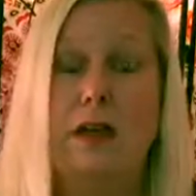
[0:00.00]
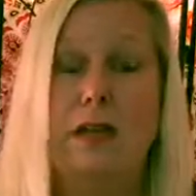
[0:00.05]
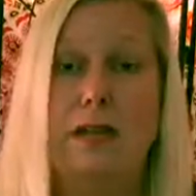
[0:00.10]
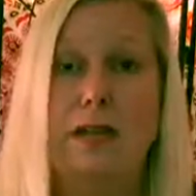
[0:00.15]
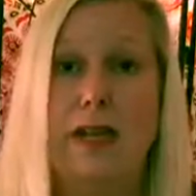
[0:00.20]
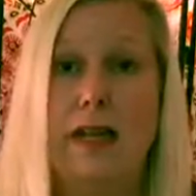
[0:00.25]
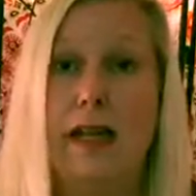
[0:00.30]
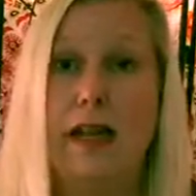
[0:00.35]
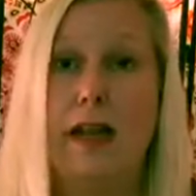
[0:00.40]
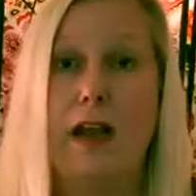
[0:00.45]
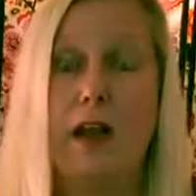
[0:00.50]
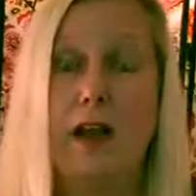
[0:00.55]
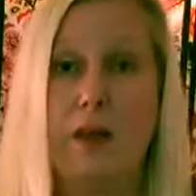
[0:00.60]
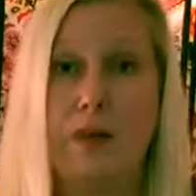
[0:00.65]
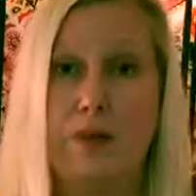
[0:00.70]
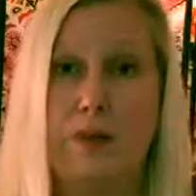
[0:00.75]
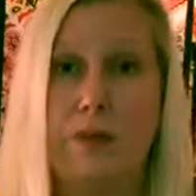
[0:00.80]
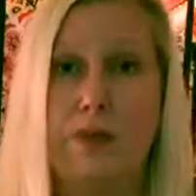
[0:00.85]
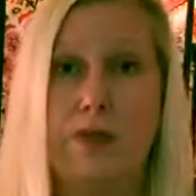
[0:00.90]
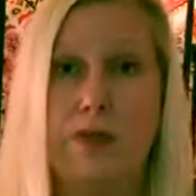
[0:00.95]
Taking
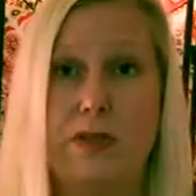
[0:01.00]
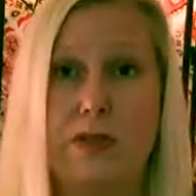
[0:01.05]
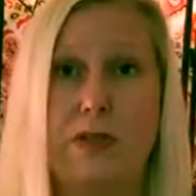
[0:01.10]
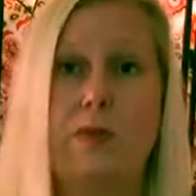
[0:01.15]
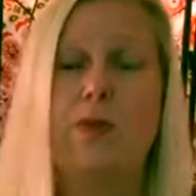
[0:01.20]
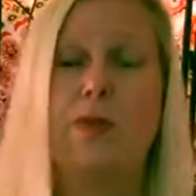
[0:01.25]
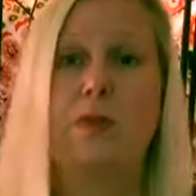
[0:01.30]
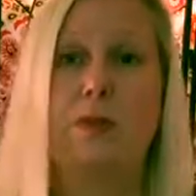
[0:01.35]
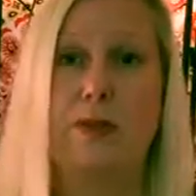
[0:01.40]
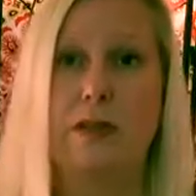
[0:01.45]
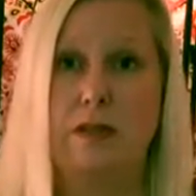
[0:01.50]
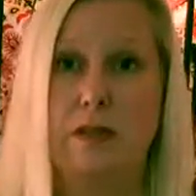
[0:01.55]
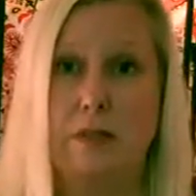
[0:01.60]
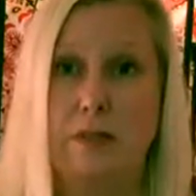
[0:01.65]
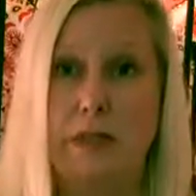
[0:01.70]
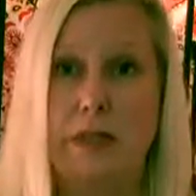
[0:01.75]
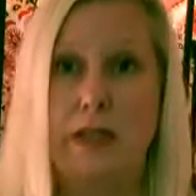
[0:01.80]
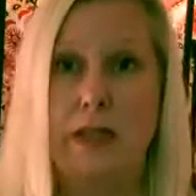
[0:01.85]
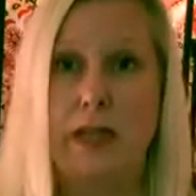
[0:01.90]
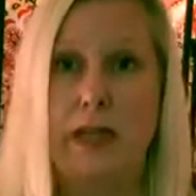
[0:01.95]
100%
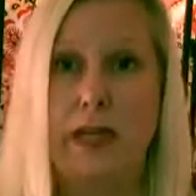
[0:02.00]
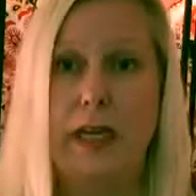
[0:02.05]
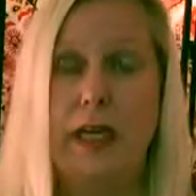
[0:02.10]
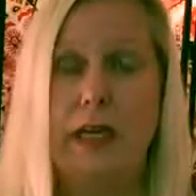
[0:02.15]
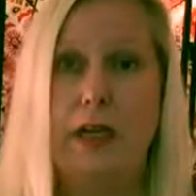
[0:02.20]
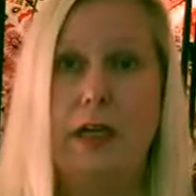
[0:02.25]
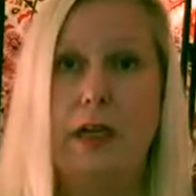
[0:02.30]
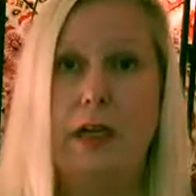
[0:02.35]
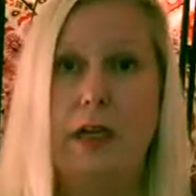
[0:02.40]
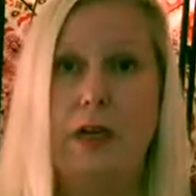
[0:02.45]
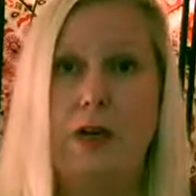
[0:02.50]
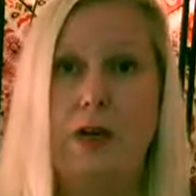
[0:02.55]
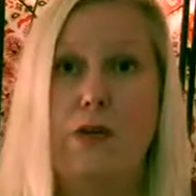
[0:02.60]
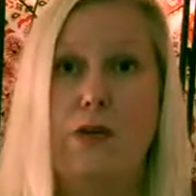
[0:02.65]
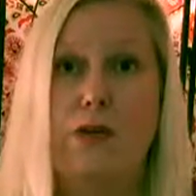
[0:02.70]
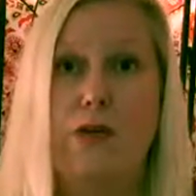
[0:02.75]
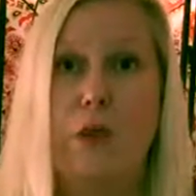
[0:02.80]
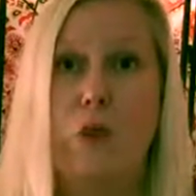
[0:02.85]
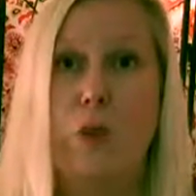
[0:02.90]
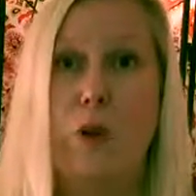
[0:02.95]
responsibility
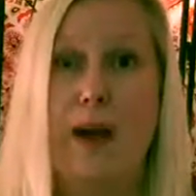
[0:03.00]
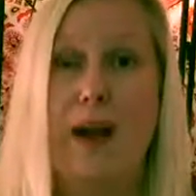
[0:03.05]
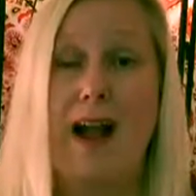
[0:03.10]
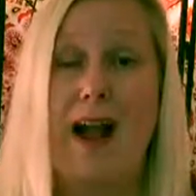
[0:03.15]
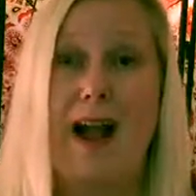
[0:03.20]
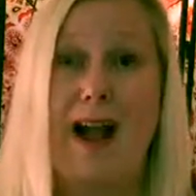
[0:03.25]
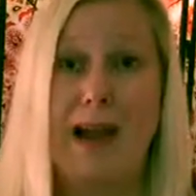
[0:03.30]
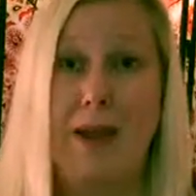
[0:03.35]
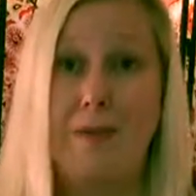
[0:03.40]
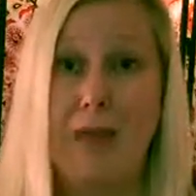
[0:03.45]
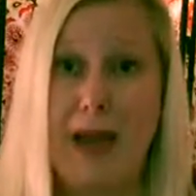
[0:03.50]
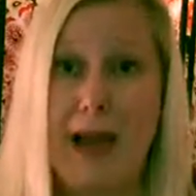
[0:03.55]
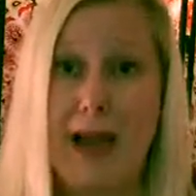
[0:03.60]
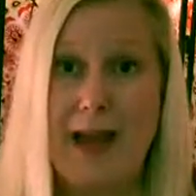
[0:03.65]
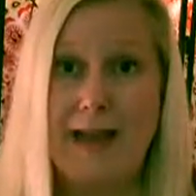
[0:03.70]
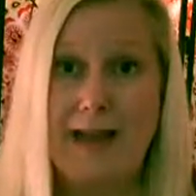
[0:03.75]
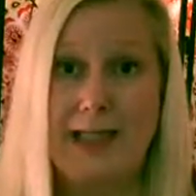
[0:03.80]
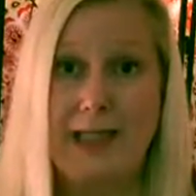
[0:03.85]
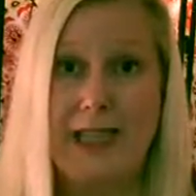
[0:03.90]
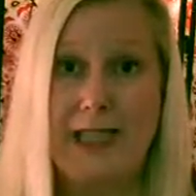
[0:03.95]
for where I'm
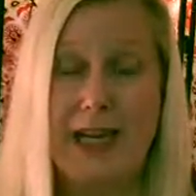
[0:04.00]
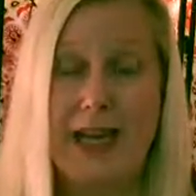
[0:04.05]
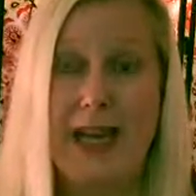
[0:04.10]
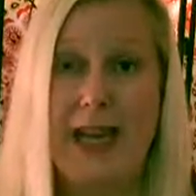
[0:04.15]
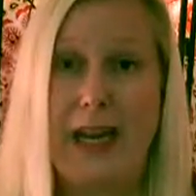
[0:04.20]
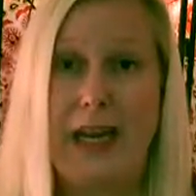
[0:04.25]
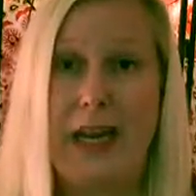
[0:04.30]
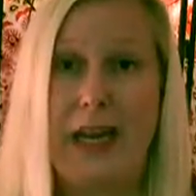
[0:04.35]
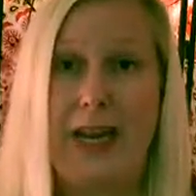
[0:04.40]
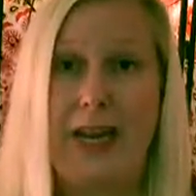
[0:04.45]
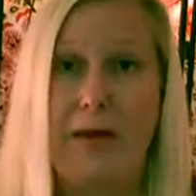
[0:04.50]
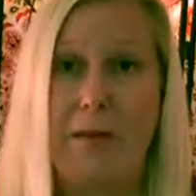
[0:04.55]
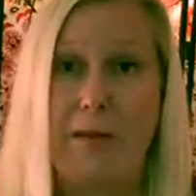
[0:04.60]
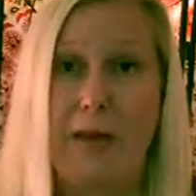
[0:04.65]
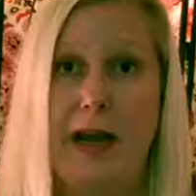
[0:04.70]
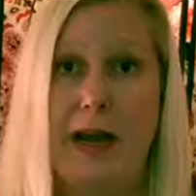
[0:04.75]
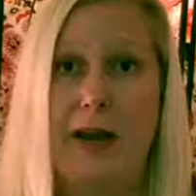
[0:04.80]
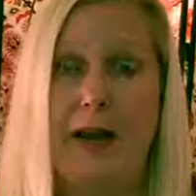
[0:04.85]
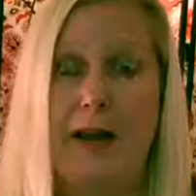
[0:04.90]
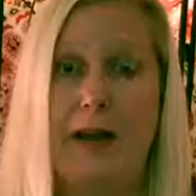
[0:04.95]
at today in
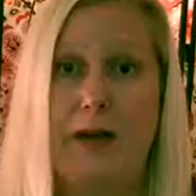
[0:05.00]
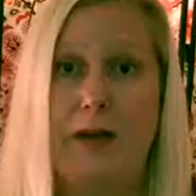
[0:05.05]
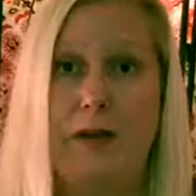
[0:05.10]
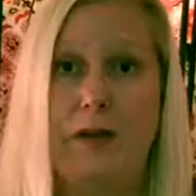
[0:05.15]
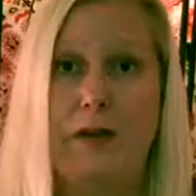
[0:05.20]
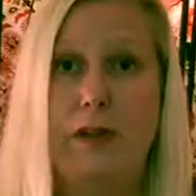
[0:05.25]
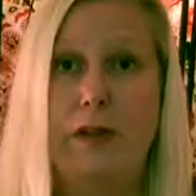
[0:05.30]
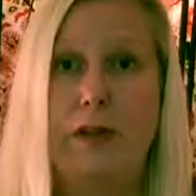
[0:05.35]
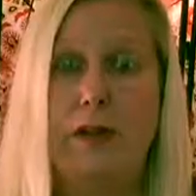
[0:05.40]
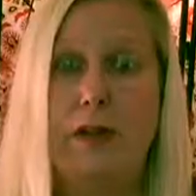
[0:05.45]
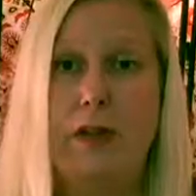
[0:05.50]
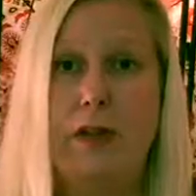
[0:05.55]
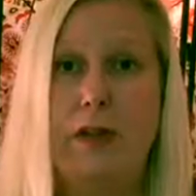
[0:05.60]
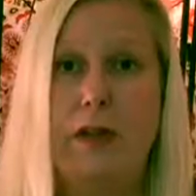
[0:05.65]
my health